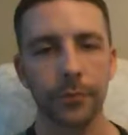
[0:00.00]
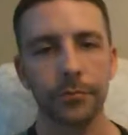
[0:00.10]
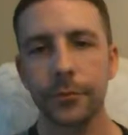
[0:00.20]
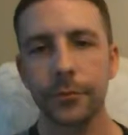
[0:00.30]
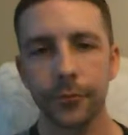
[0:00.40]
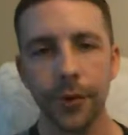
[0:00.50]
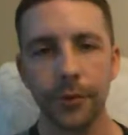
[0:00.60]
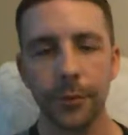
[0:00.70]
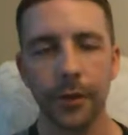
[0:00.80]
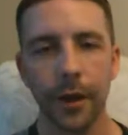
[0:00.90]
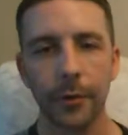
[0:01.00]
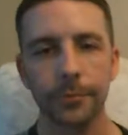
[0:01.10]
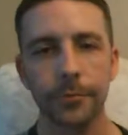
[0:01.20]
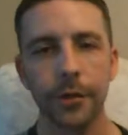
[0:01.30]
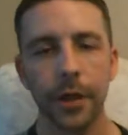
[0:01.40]
chase me down,
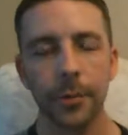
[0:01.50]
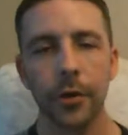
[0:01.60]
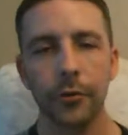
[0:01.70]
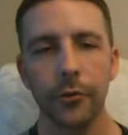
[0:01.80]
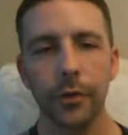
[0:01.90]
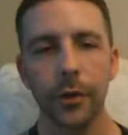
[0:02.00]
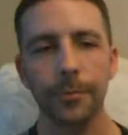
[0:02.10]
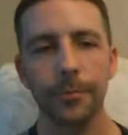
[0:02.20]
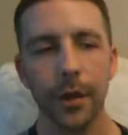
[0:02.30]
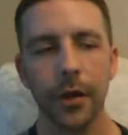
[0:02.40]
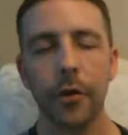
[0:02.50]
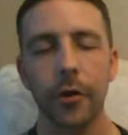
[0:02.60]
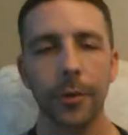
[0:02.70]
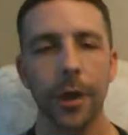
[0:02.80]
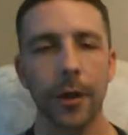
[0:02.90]
let me know what you need, and I'll help
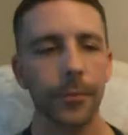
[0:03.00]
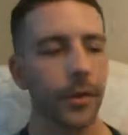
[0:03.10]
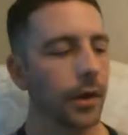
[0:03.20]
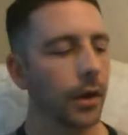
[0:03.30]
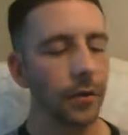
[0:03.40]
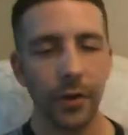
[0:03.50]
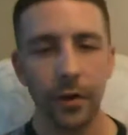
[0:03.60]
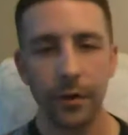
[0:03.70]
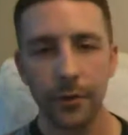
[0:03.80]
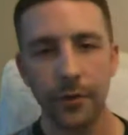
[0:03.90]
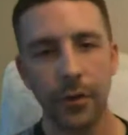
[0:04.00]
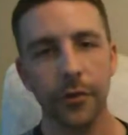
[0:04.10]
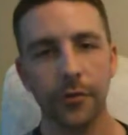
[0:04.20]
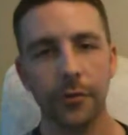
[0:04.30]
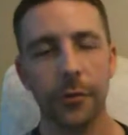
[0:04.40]
you out. If any of this stuff
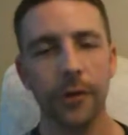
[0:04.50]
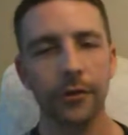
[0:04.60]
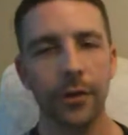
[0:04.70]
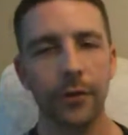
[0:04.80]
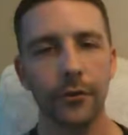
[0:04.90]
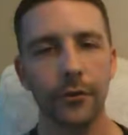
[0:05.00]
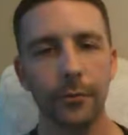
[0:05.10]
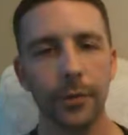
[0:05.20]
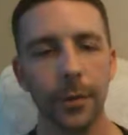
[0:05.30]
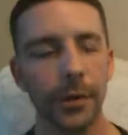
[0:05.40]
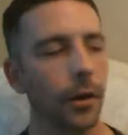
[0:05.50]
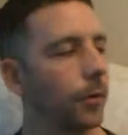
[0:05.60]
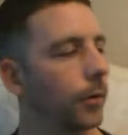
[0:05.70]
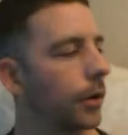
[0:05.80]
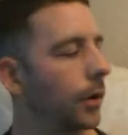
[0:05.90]
doesn't make sense, let me know.
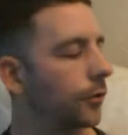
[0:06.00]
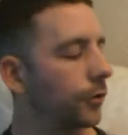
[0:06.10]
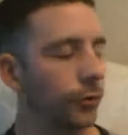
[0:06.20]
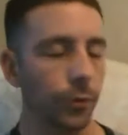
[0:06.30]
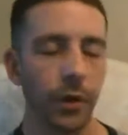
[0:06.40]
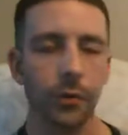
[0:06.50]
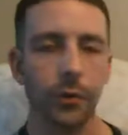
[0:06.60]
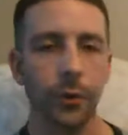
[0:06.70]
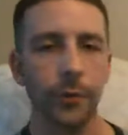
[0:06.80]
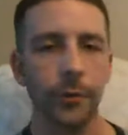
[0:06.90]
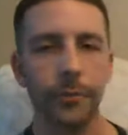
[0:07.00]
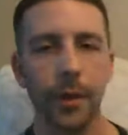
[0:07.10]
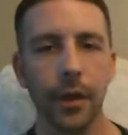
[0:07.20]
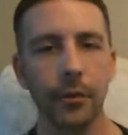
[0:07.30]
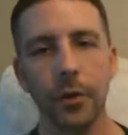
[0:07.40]
Just read through it
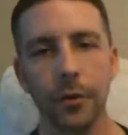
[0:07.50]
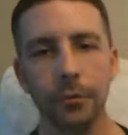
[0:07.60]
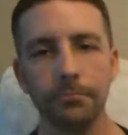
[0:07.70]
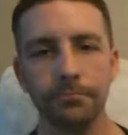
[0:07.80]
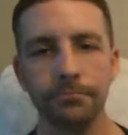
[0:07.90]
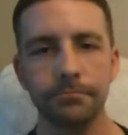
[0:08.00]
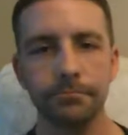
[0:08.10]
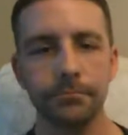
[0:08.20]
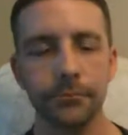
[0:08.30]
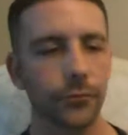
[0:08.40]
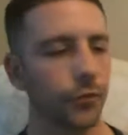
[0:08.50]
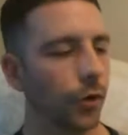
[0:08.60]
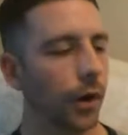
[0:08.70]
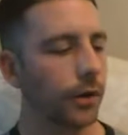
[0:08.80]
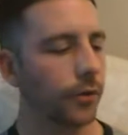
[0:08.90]
and, try
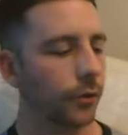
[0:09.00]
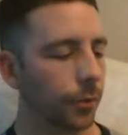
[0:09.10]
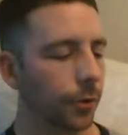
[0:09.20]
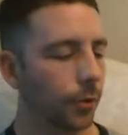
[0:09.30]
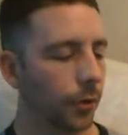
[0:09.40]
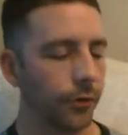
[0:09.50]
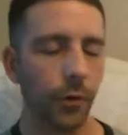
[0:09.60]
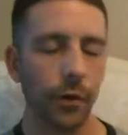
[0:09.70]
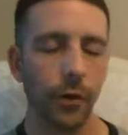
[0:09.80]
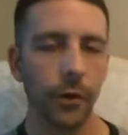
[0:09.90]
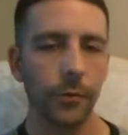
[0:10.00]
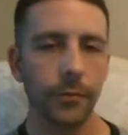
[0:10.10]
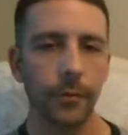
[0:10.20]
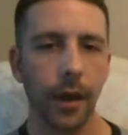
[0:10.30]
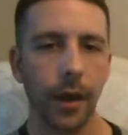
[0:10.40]
and interpret what's going on,
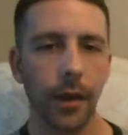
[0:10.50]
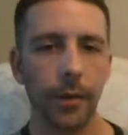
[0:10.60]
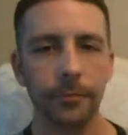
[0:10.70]
and